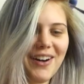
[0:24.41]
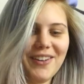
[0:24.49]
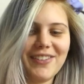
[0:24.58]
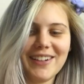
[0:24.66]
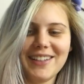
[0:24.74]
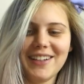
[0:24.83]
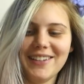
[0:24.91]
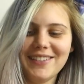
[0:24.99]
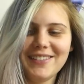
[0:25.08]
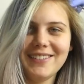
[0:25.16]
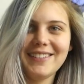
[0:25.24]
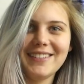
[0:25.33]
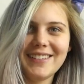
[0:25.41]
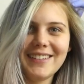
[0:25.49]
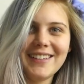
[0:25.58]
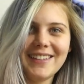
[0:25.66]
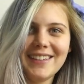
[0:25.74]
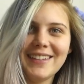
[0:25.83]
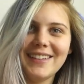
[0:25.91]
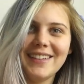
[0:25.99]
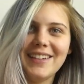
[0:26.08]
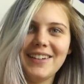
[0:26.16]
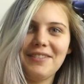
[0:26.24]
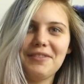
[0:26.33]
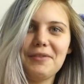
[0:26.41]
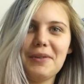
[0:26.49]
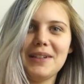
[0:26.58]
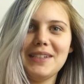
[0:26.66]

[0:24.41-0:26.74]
overtone. What